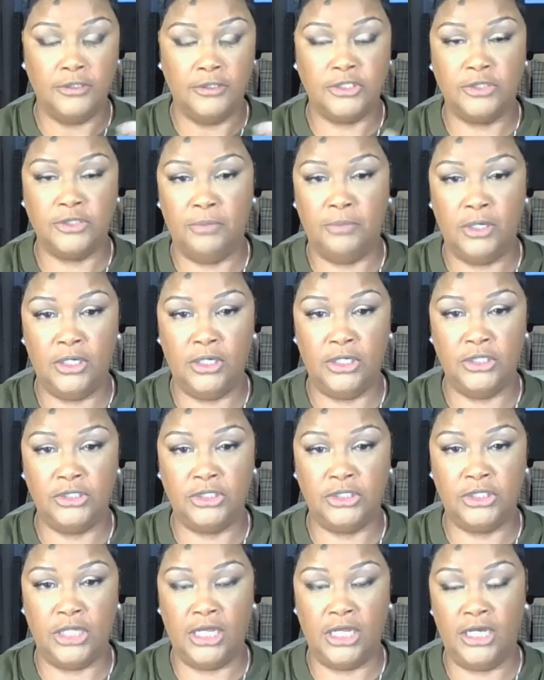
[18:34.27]

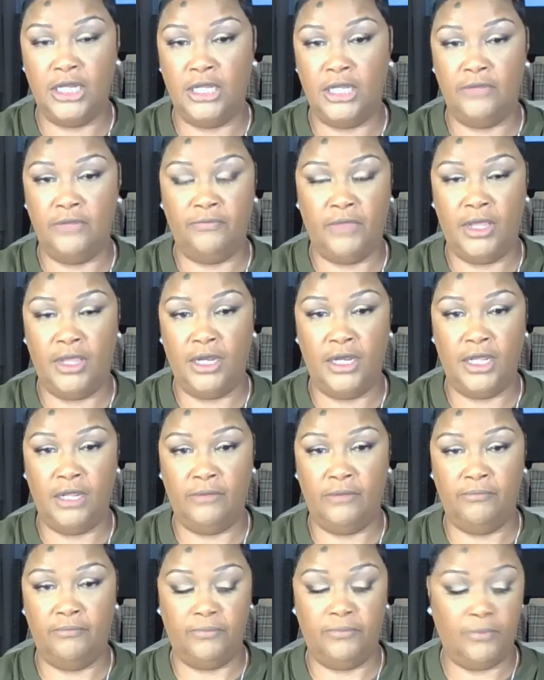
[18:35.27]
smudge. Any
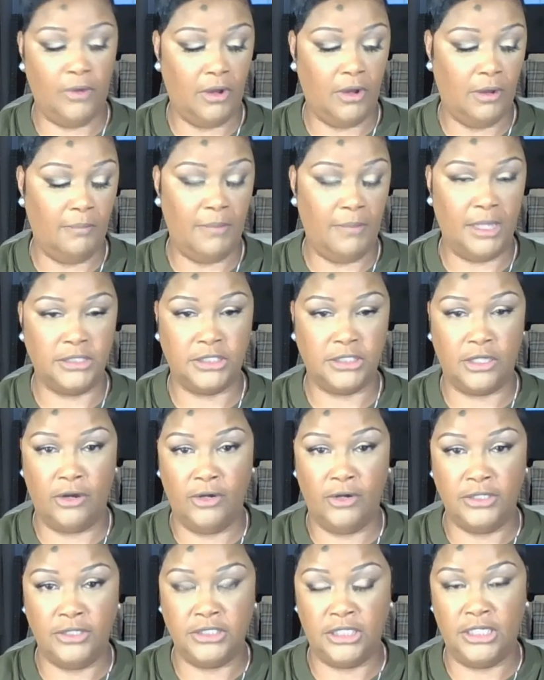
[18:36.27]

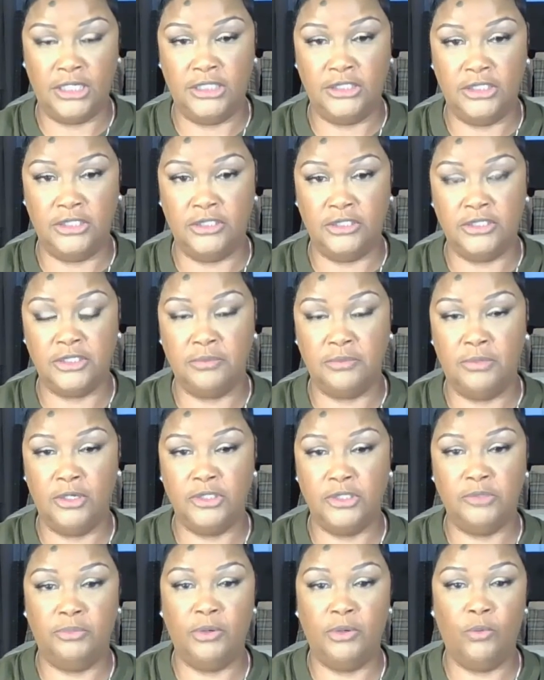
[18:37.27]
mascara is easy to
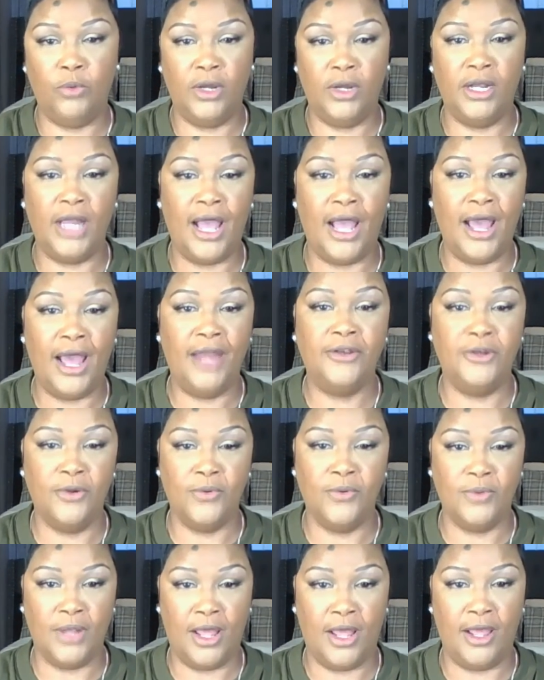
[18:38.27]
smudge, but what I
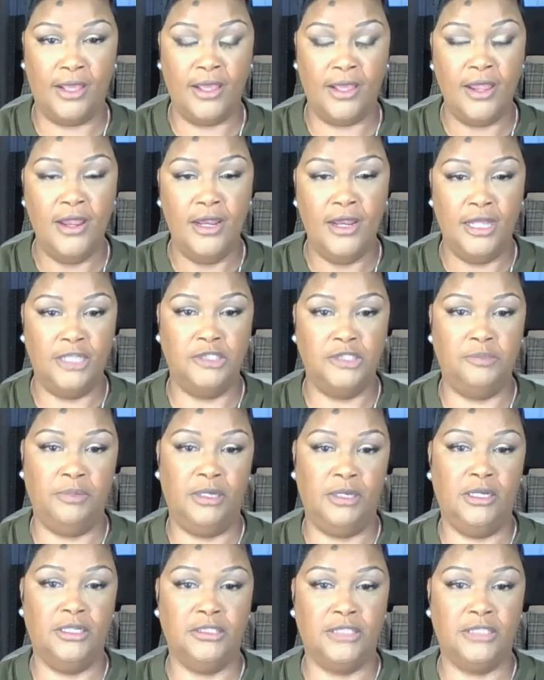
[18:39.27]
don't like is
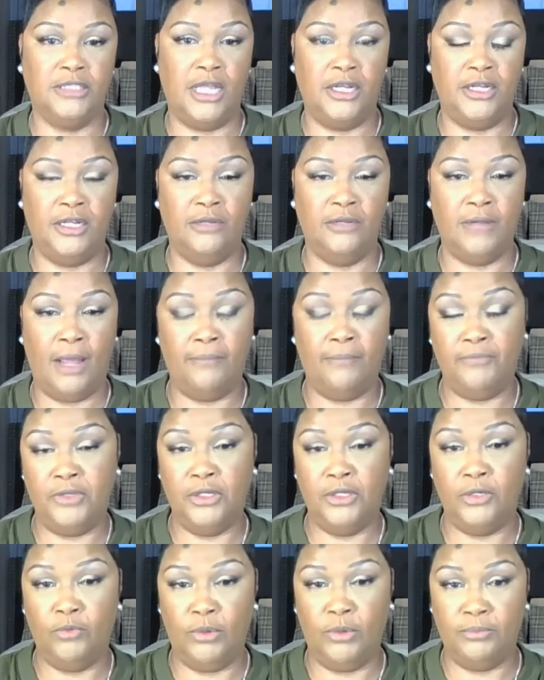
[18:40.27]
because I'm
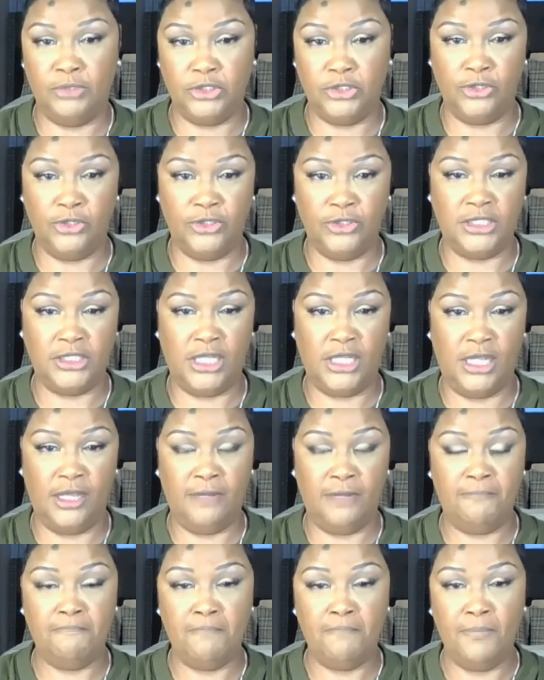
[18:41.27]
dealing with mature
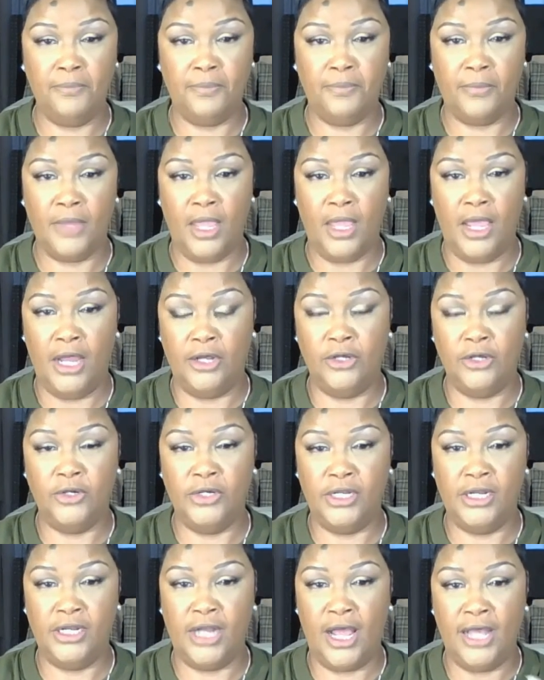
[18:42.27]
skin and
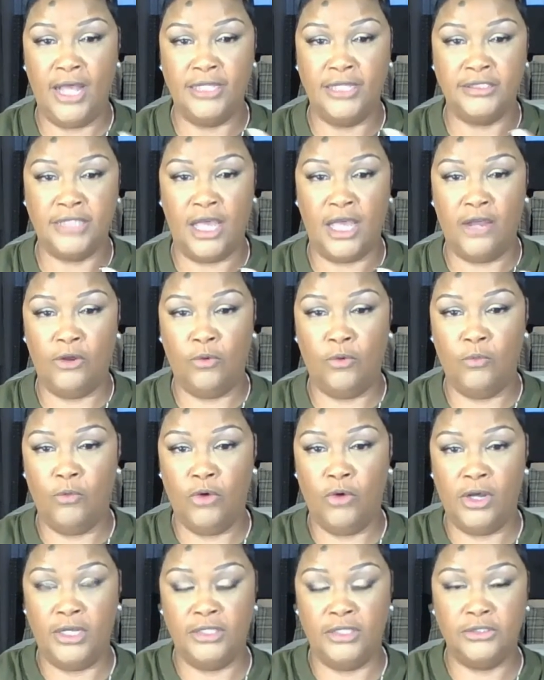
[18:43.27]
hooded eyes. I don't
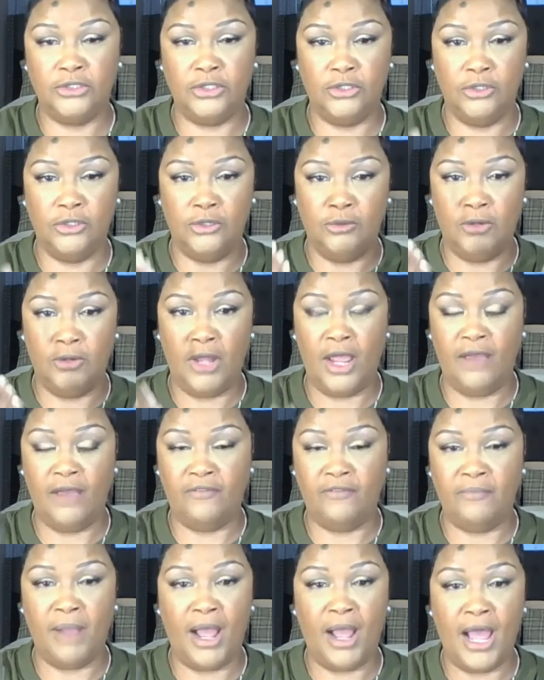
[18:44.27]
want it to
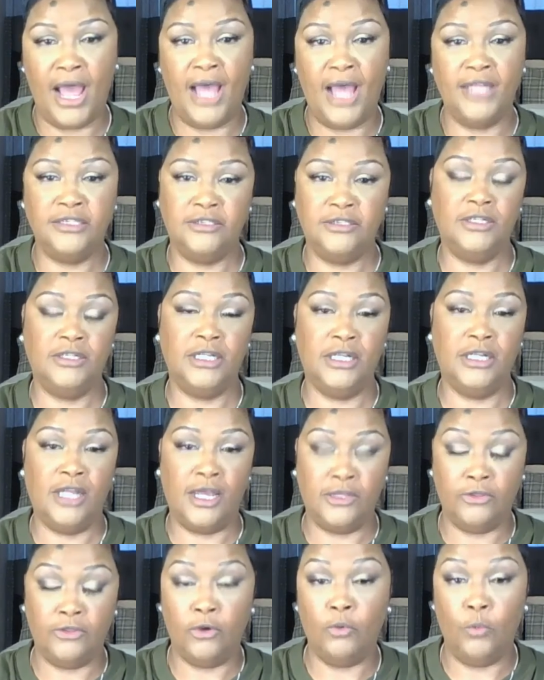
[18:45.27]
have my eyes looking
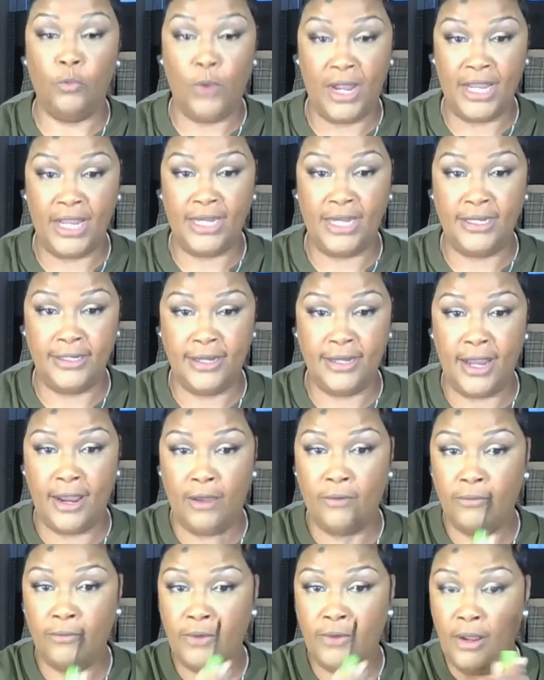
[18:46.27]
like they're weighed
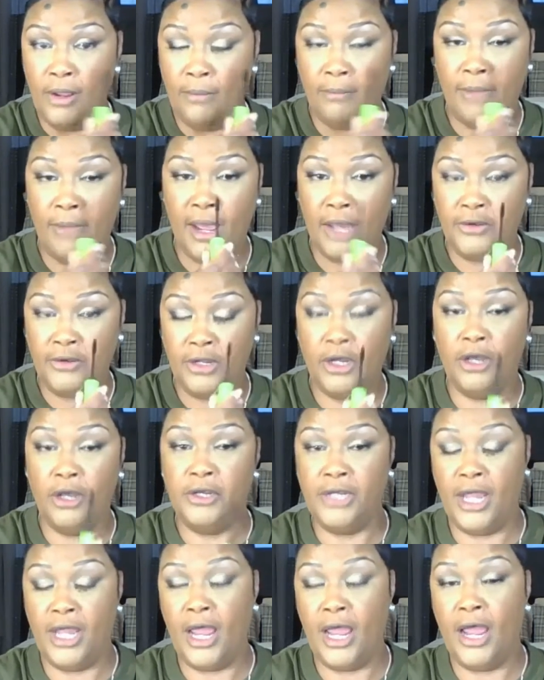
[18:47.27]
down by the
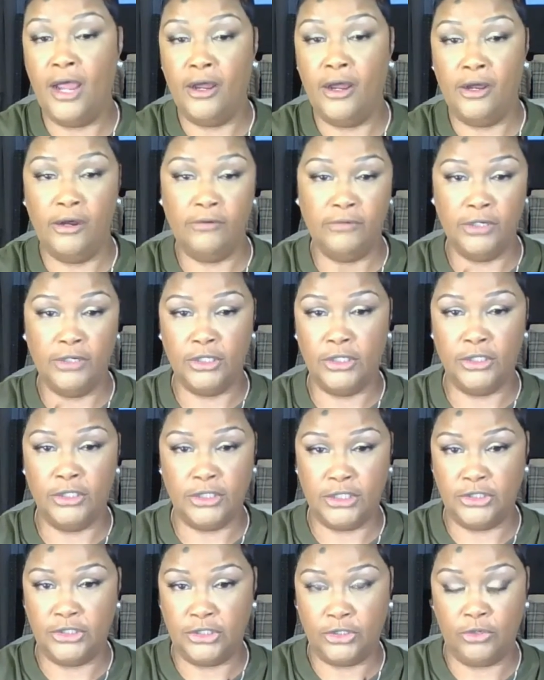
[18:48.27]
under eye area
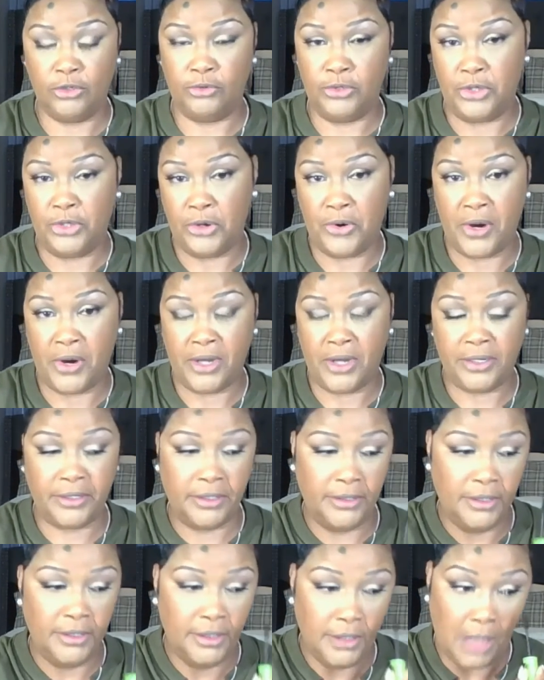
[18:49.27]
looking so dark.